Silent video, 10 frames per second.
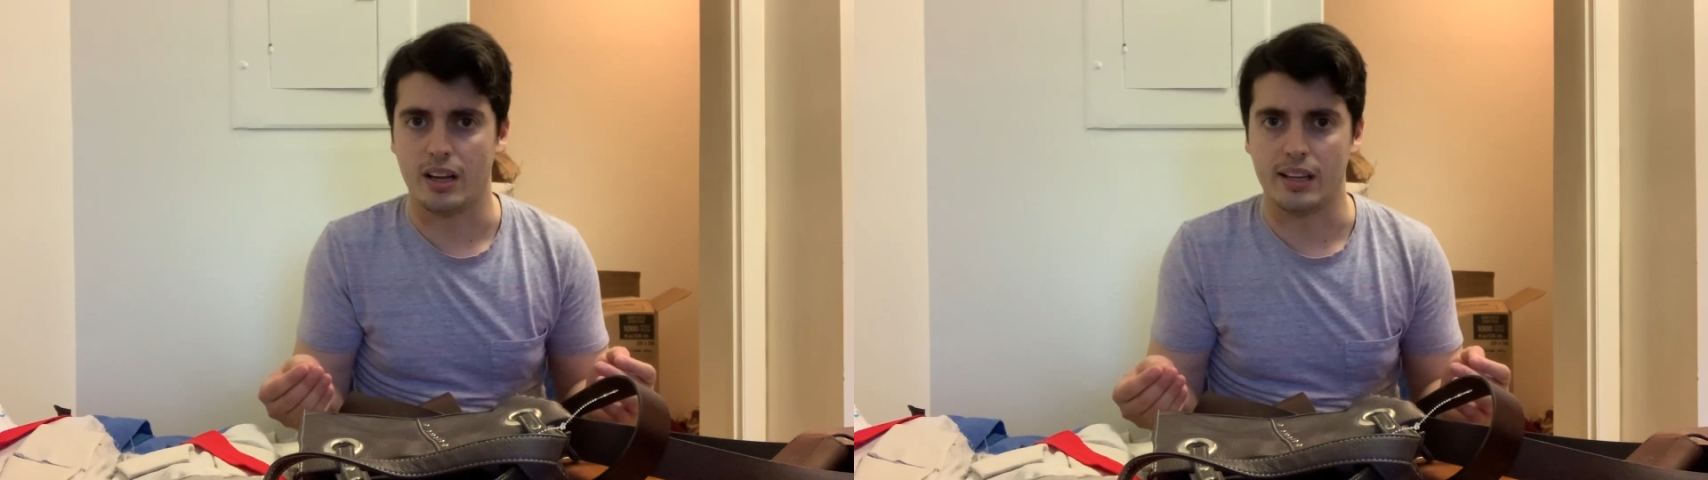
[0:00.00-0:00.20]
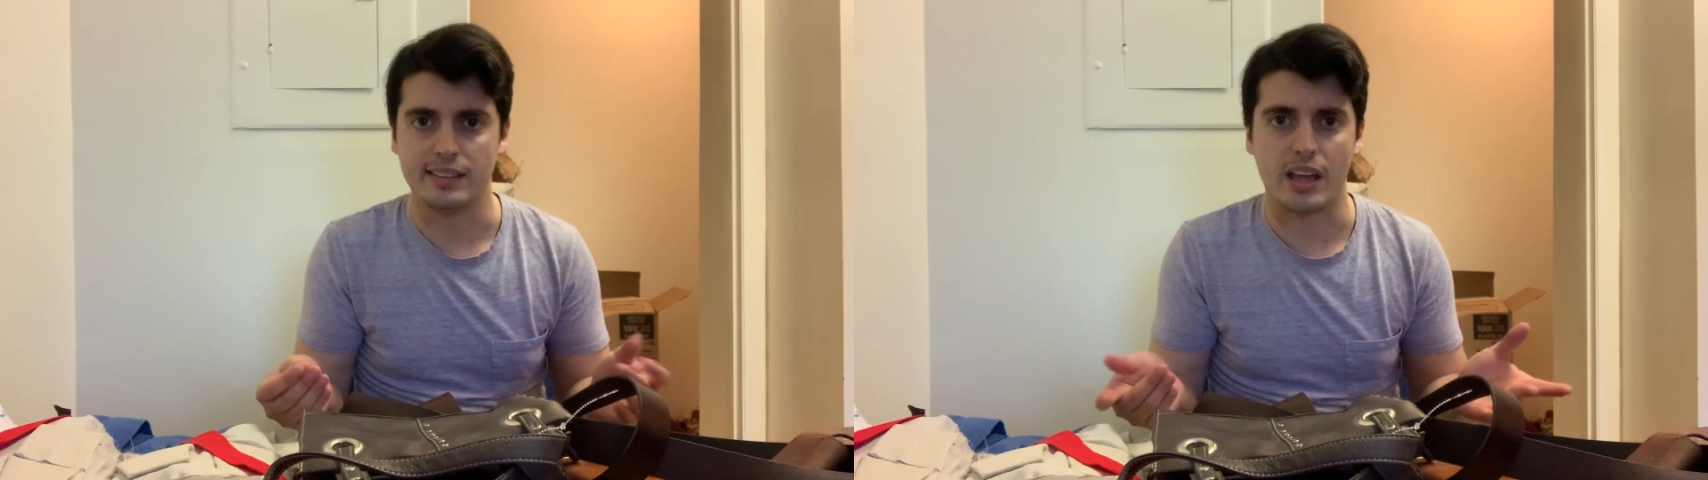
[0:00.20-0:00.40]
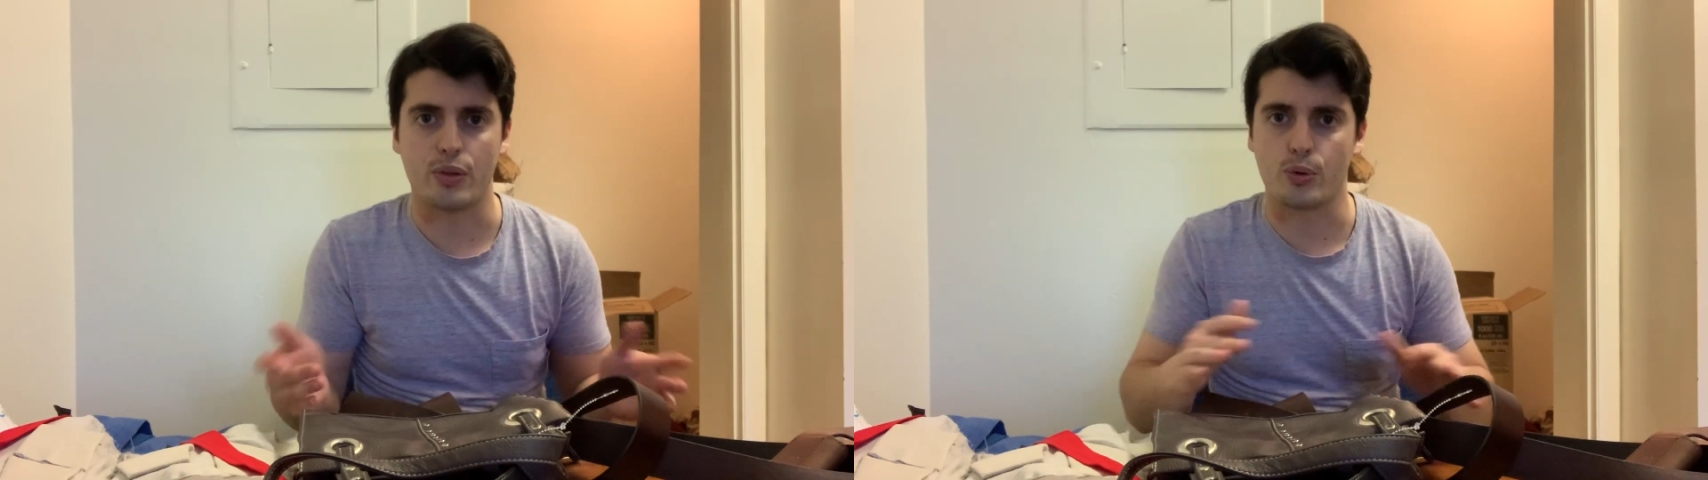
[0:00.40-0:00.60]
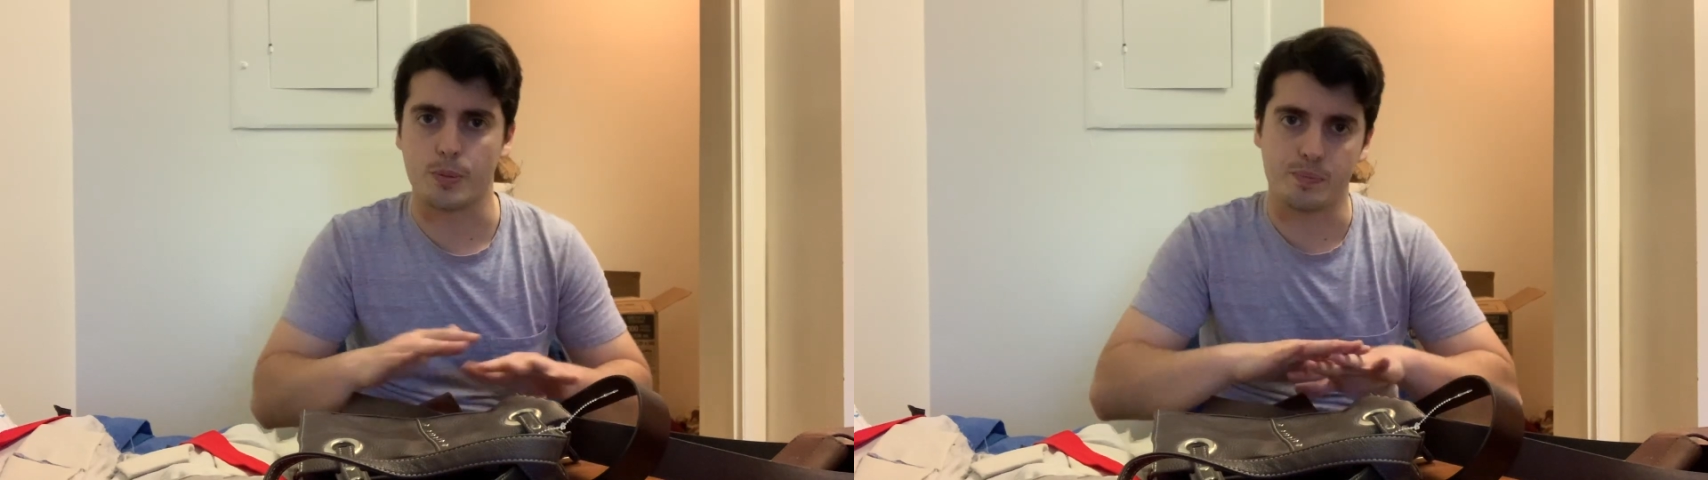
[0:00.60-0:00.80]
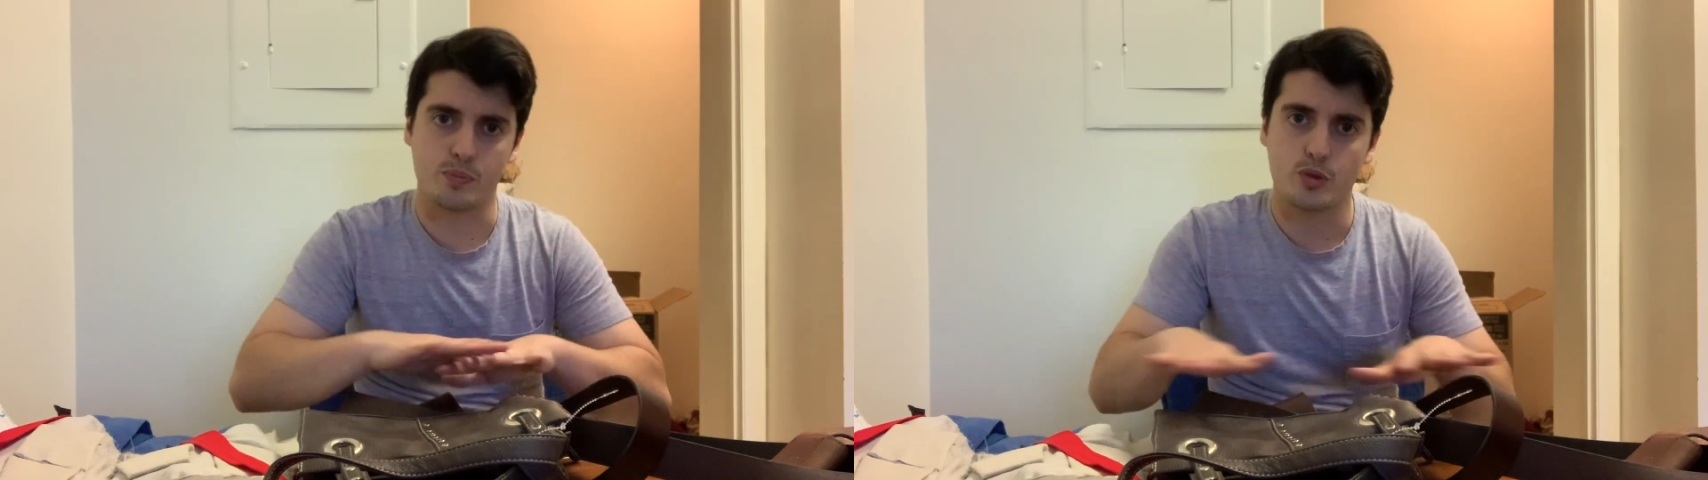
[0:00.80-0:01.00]

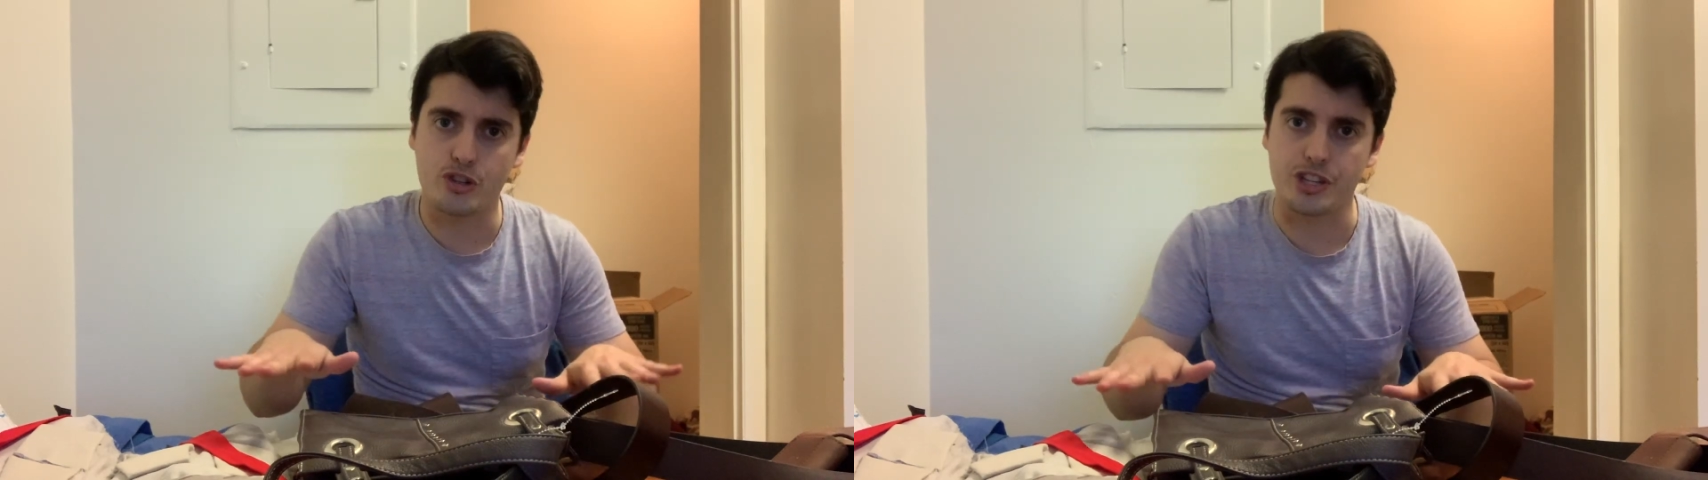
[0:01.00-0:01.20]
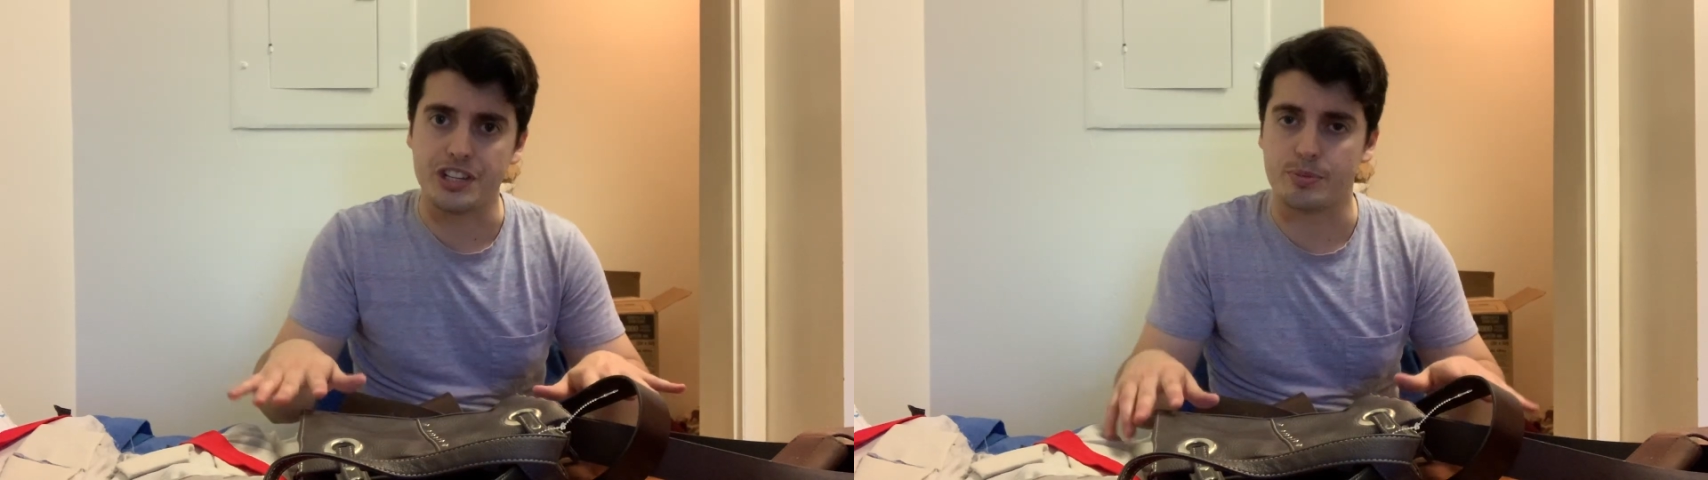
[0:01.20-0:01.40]
leather sheet